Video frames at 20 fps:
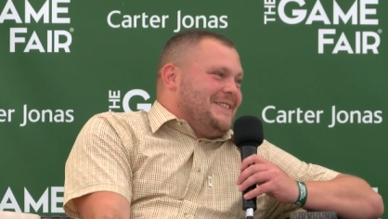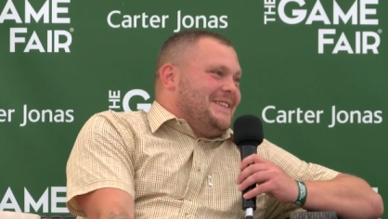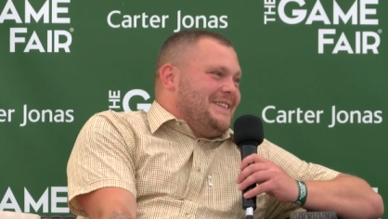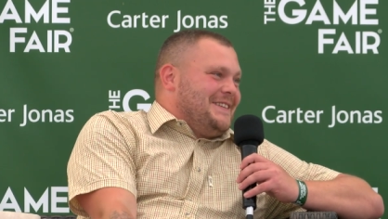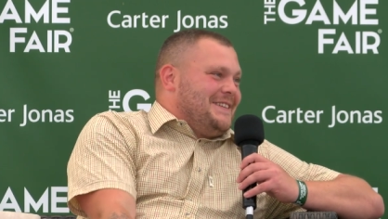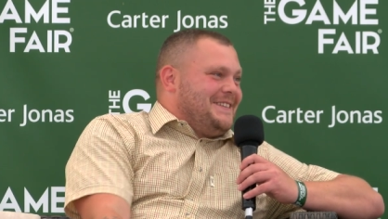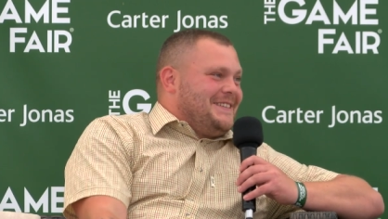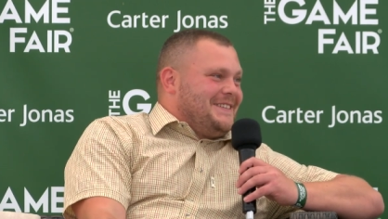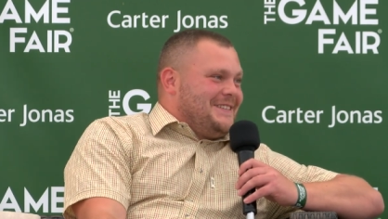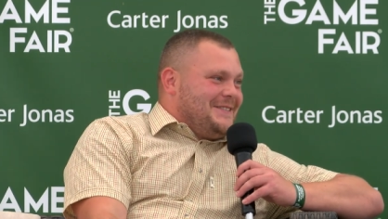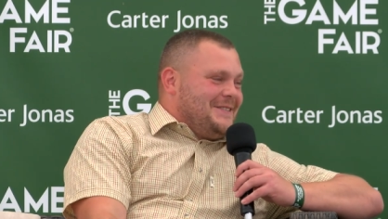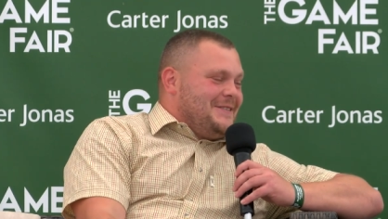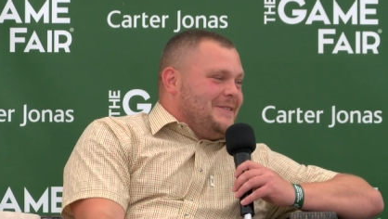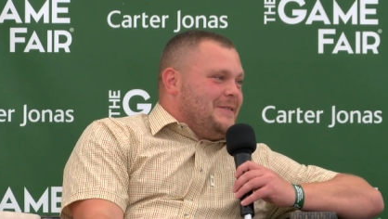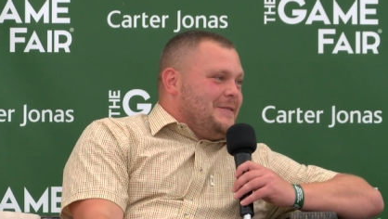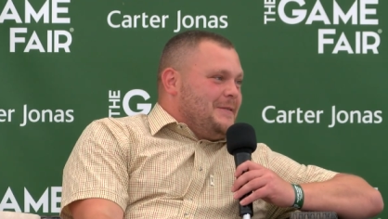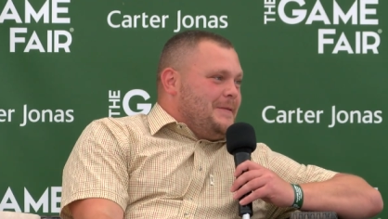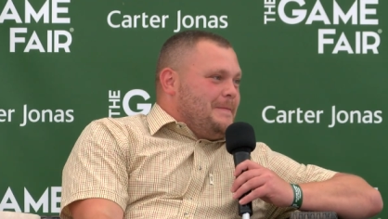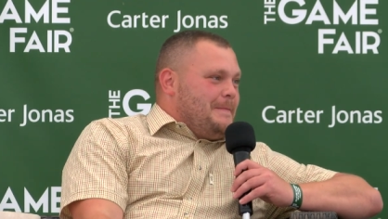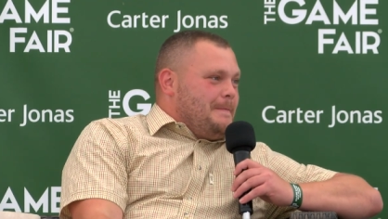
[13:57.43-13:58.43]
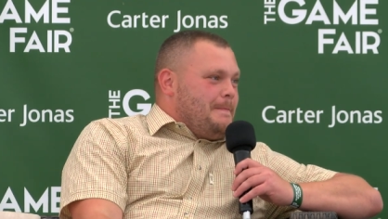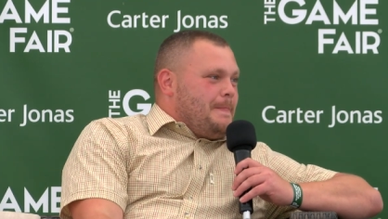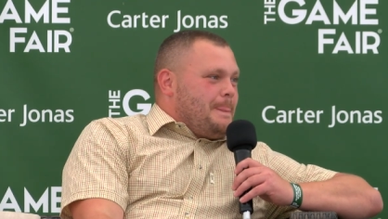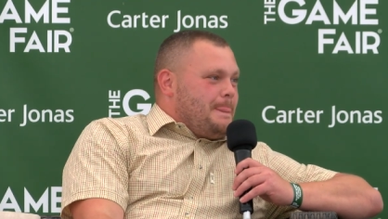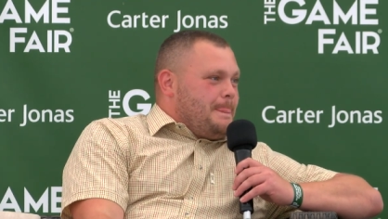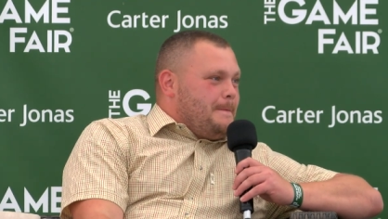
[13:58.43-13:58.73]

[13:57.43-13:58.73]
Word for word: but then you are, you, know,